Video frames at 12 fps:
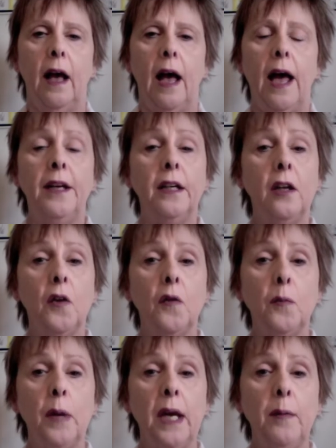And a lot
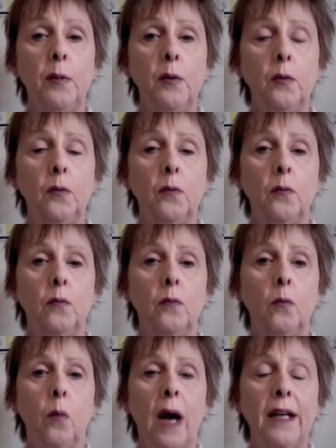of people
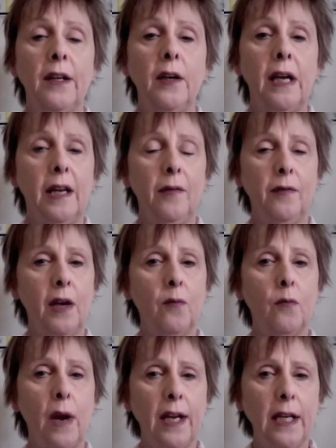wonder if they're
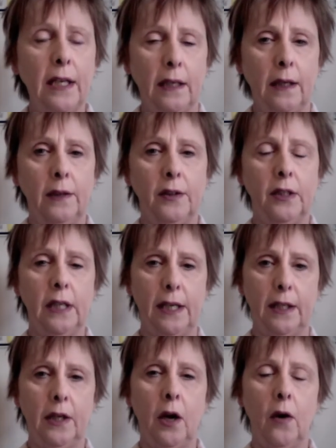ready to
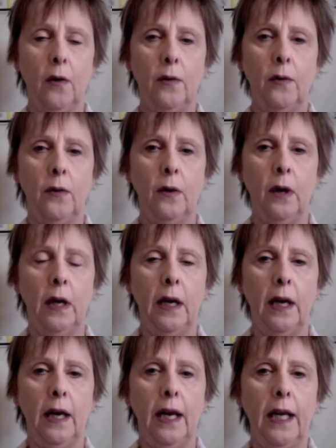let go.
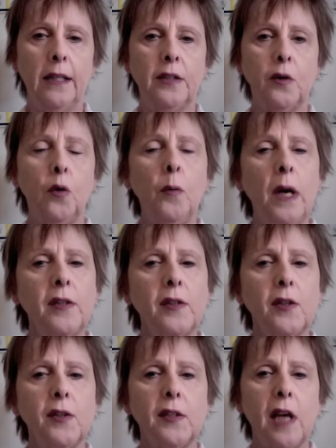It's almost
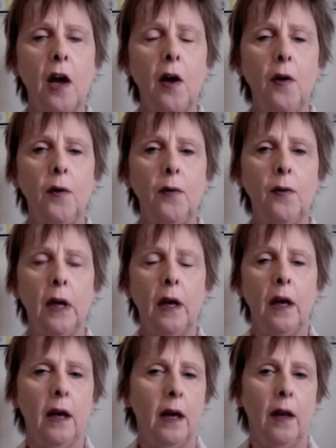as though
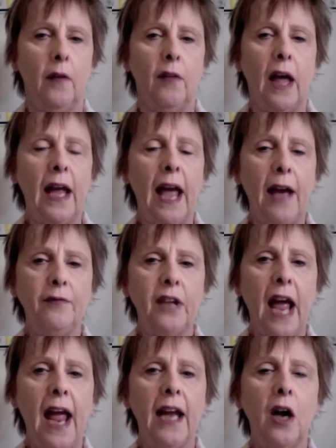they have to
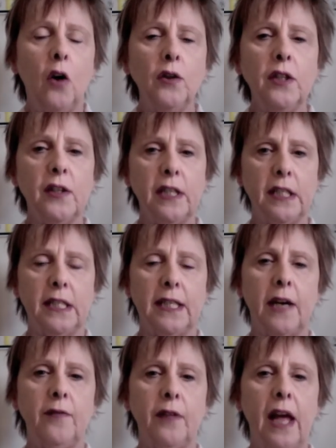hang on to this
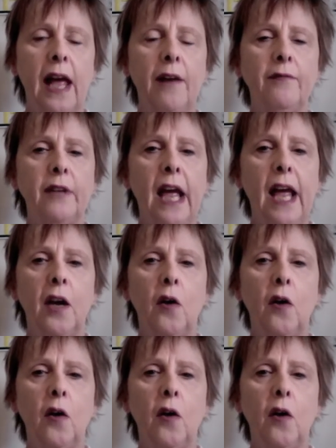stuff. They have to hang